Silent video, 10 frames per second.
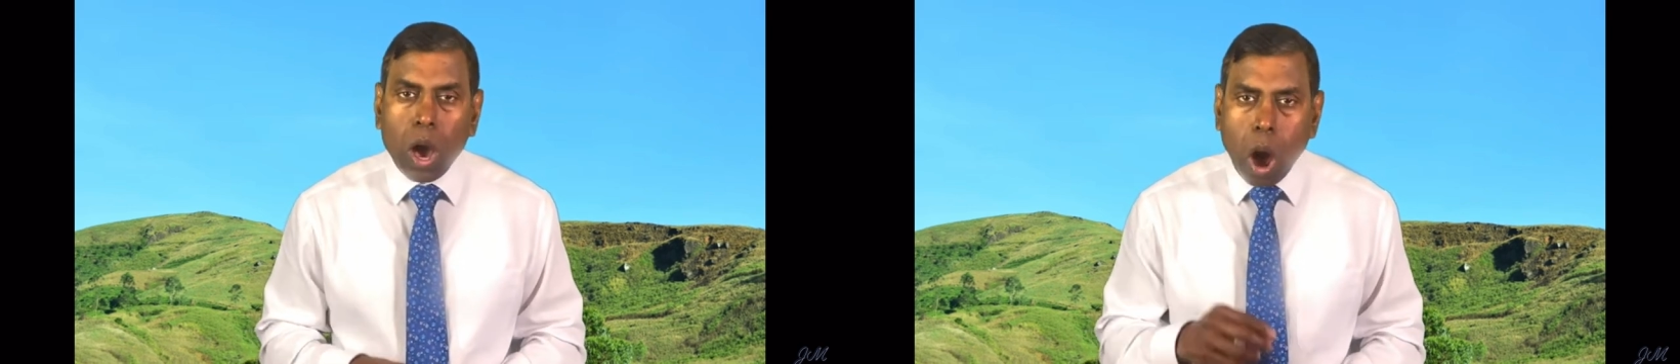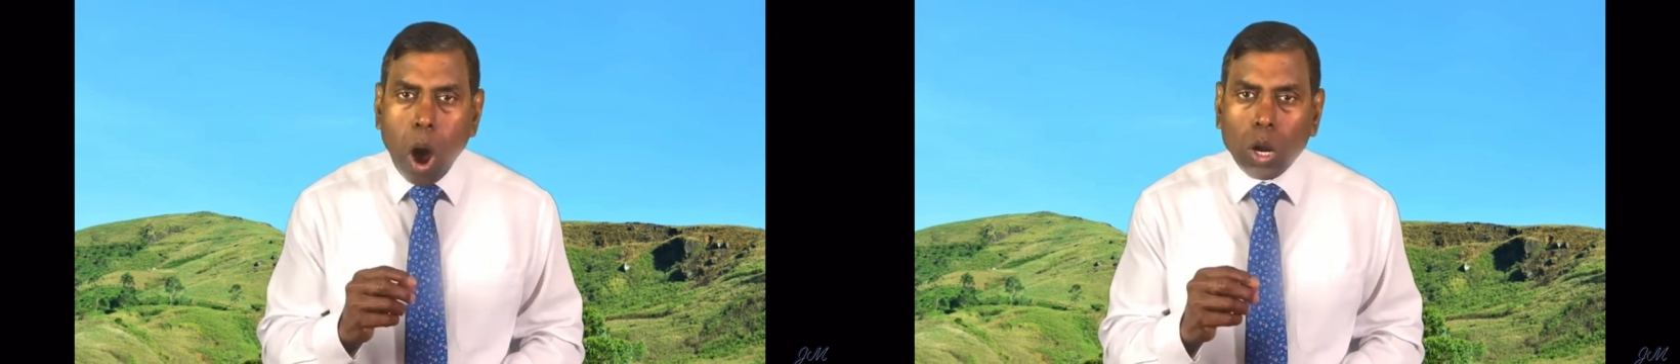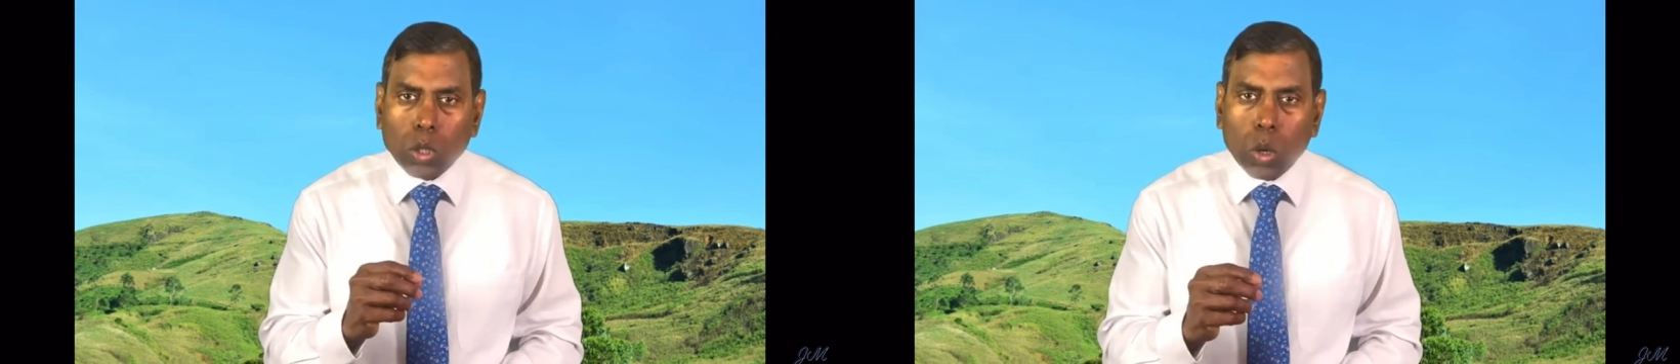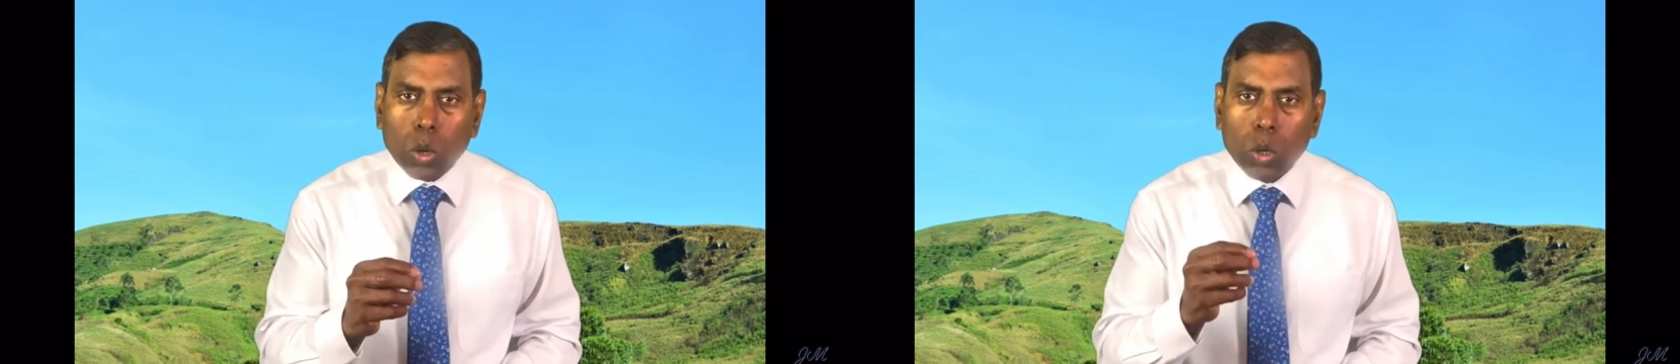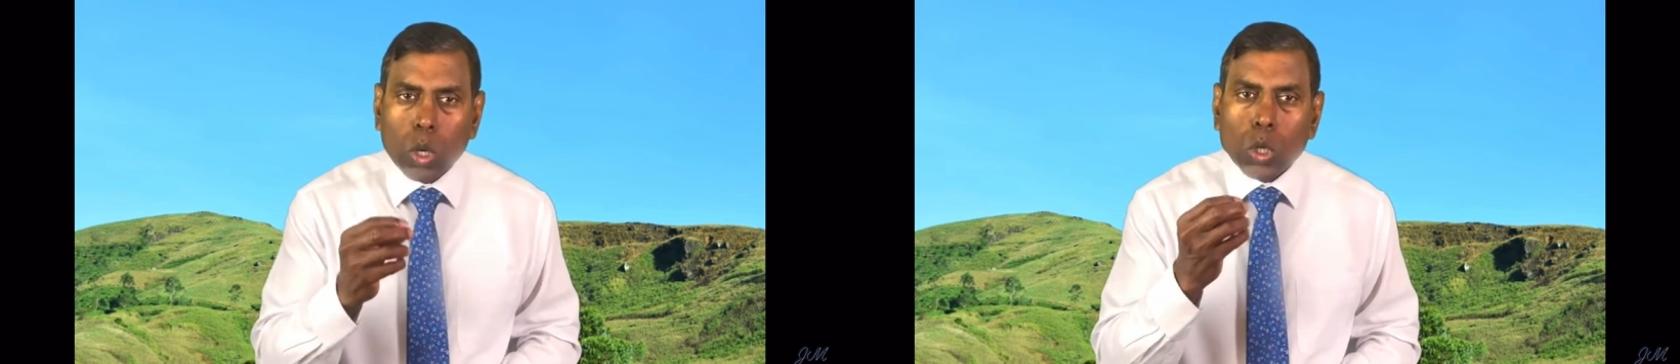
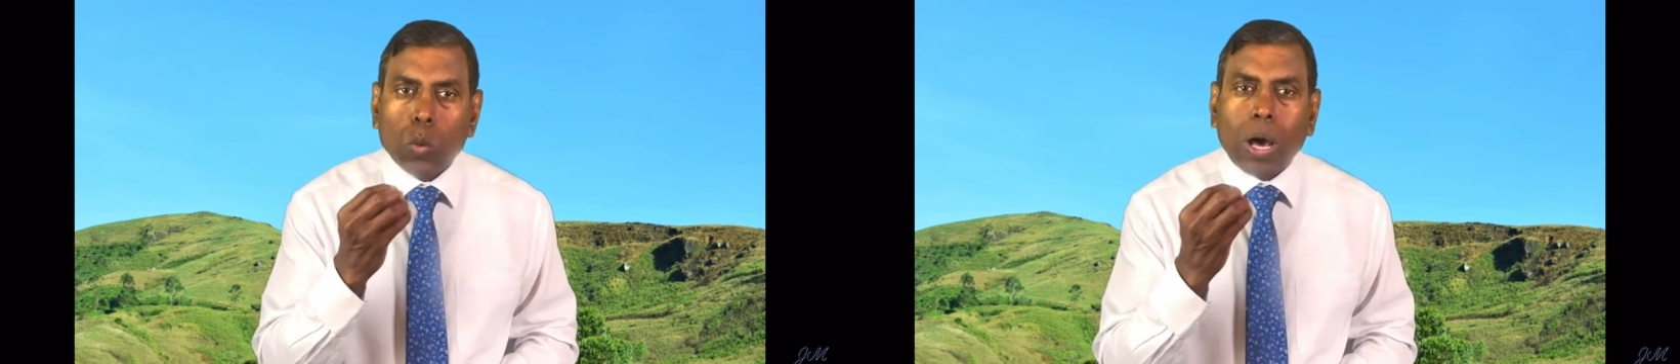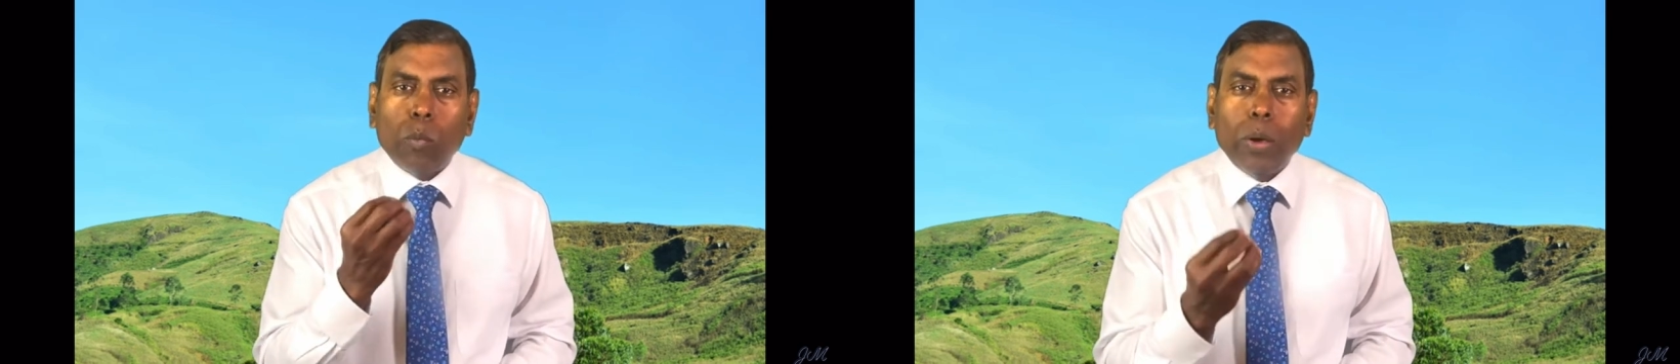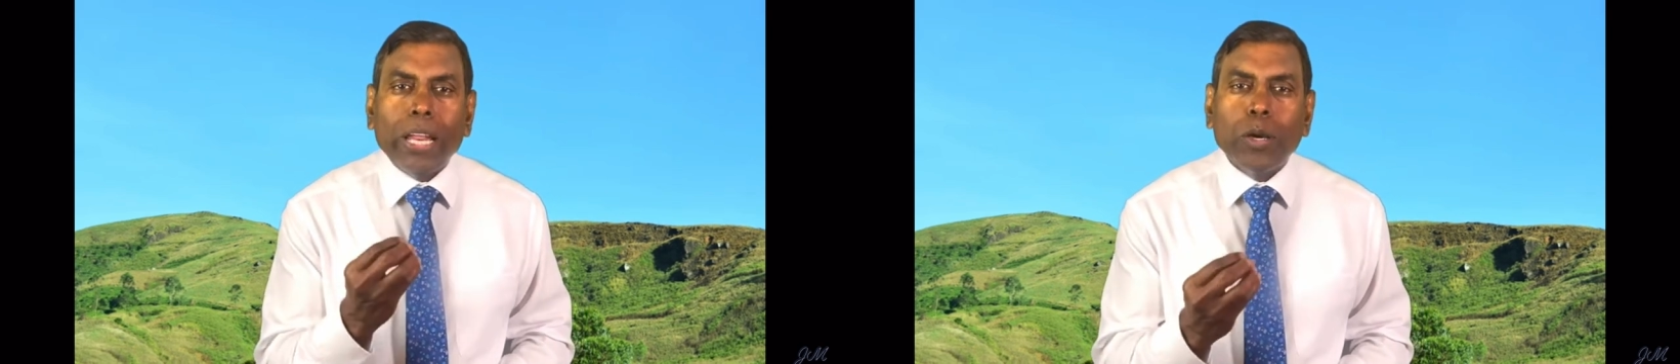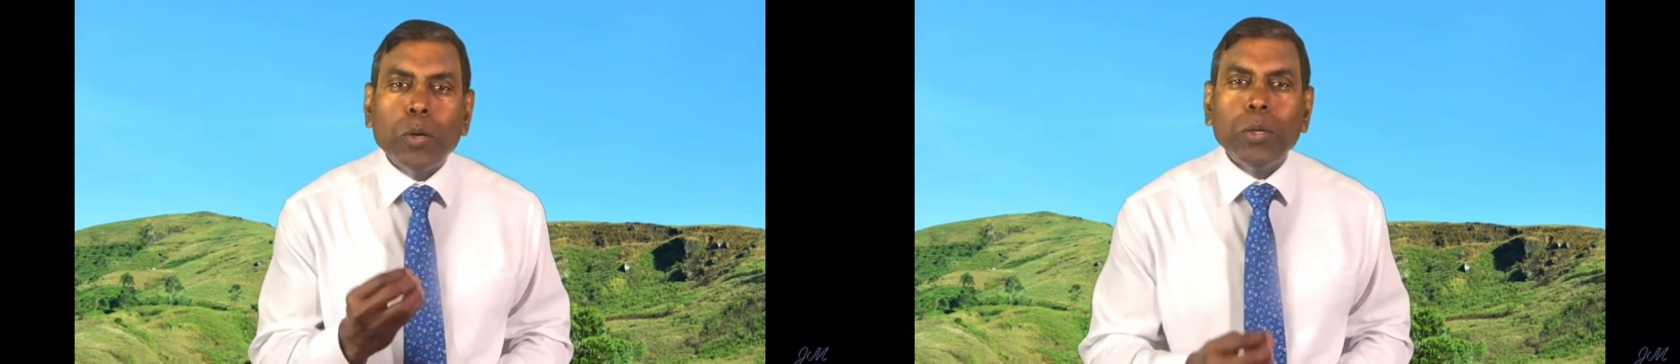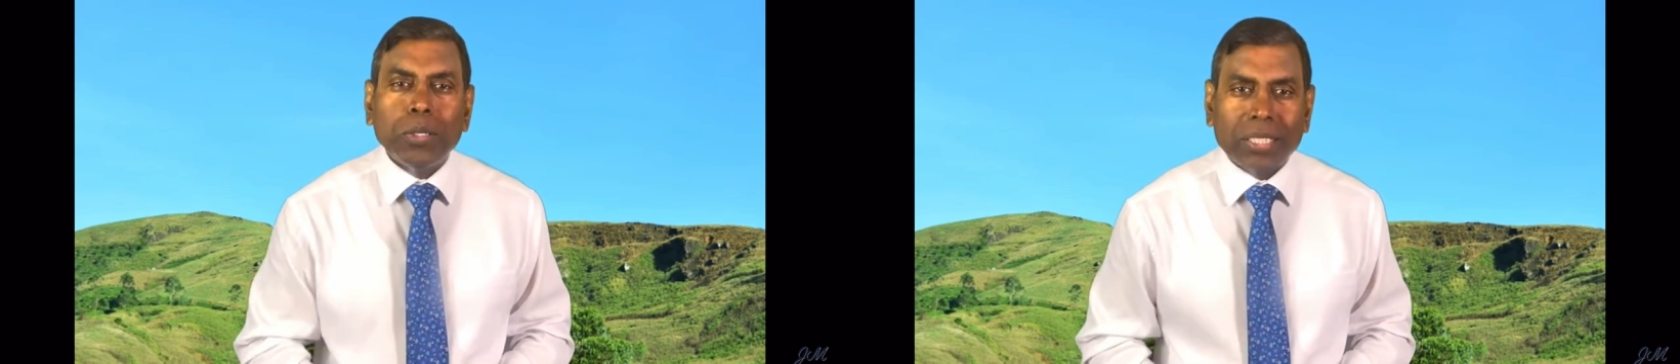Although you are very
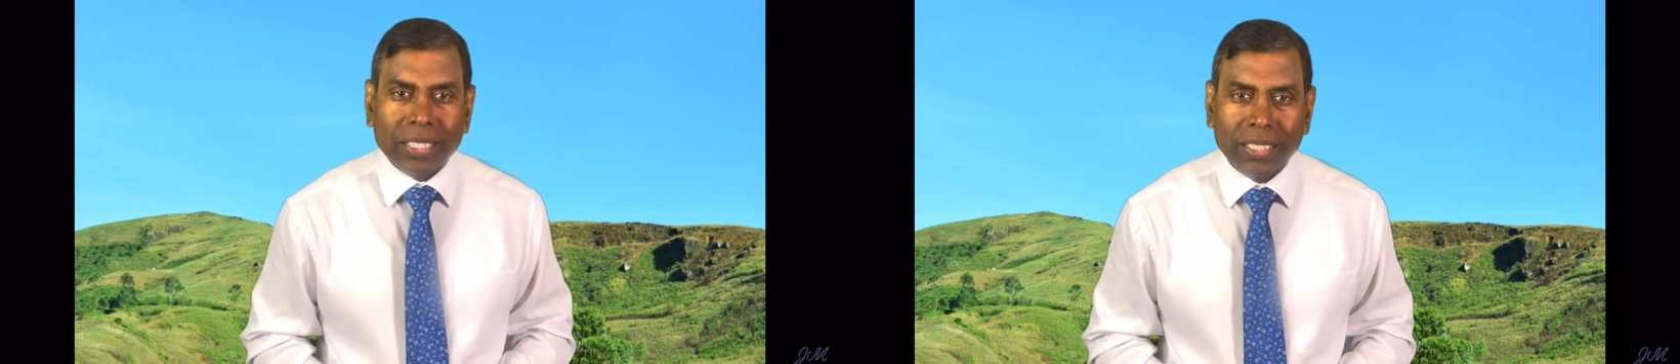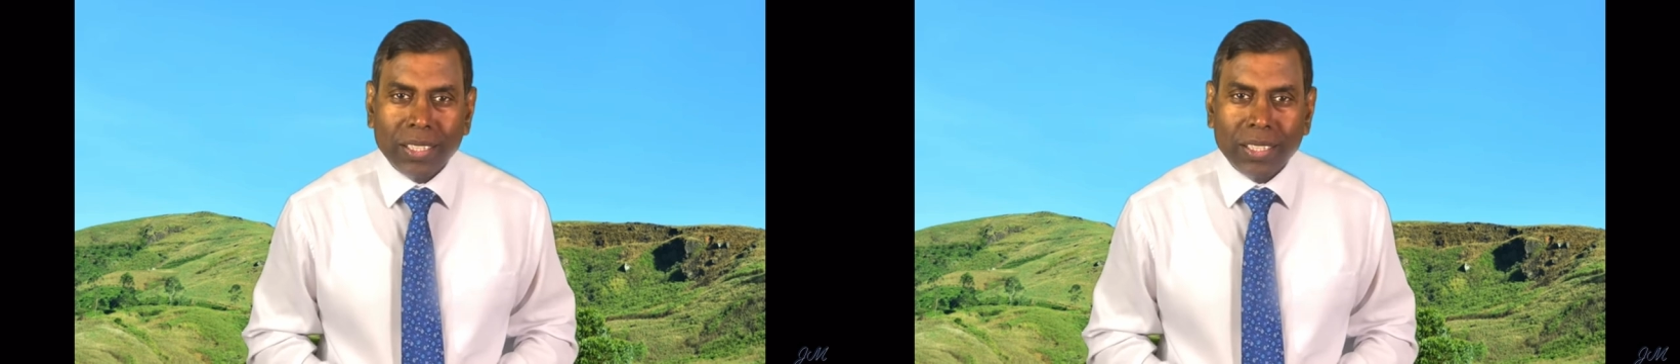good,